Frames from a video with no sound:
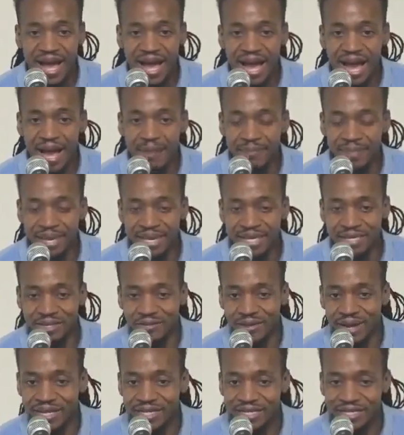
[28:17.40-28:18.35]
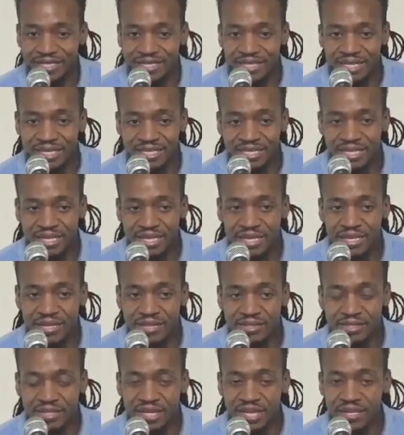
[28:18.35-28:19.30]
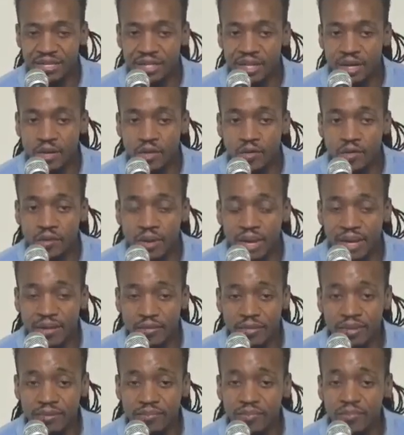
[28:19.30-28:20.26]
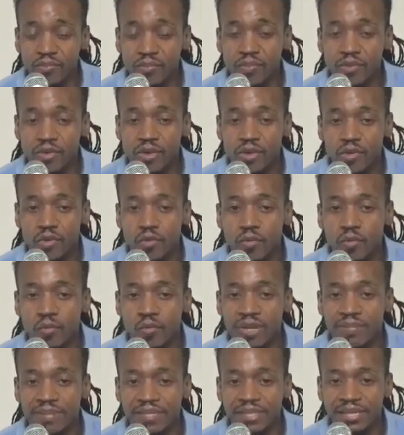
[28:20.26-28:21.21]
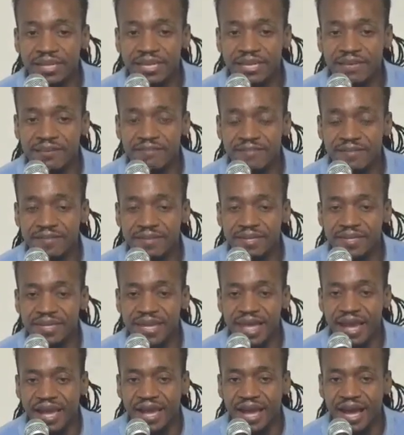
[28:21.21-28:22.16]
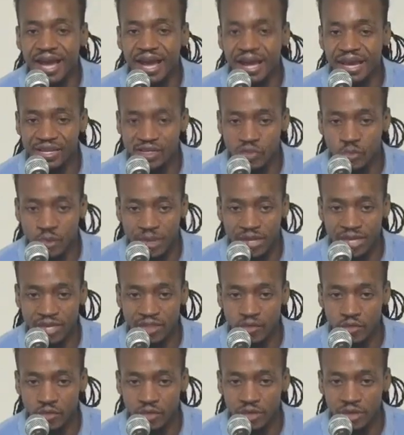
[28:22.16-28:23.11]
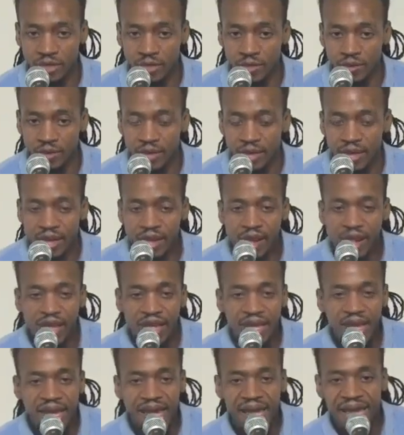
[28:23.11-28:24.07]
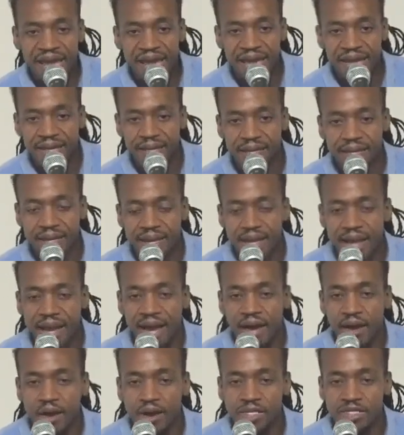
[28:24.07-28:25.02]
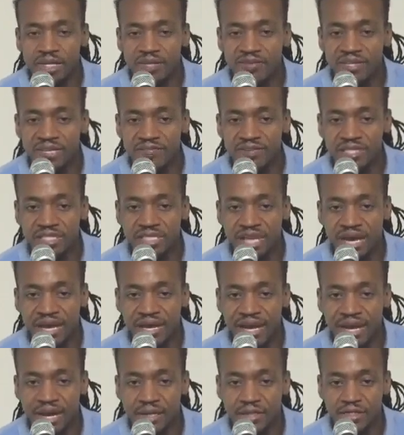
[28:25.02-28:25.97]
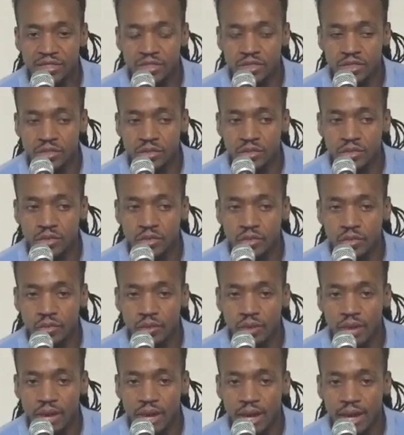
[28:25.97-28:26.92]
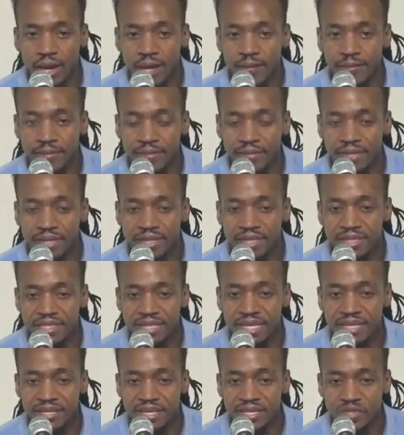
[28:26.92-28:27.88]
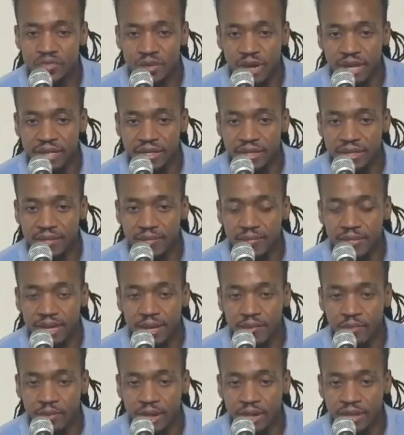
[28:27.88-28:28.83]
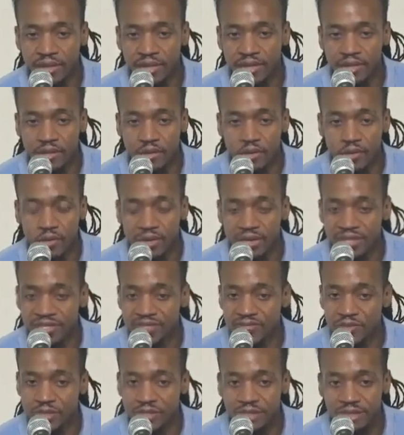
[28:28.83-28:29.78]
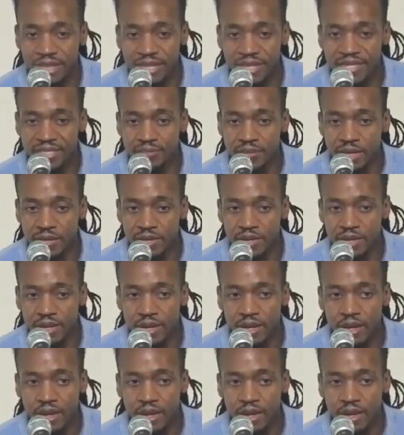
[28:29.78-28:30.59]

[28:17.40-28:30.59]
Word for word: I made the right decision. And they'll say, no, like, we, we believe that God is working through you. And I also have to give a shout out to um, Deaconess Rhonda, Mom Rhonda, who is First Lady's mother.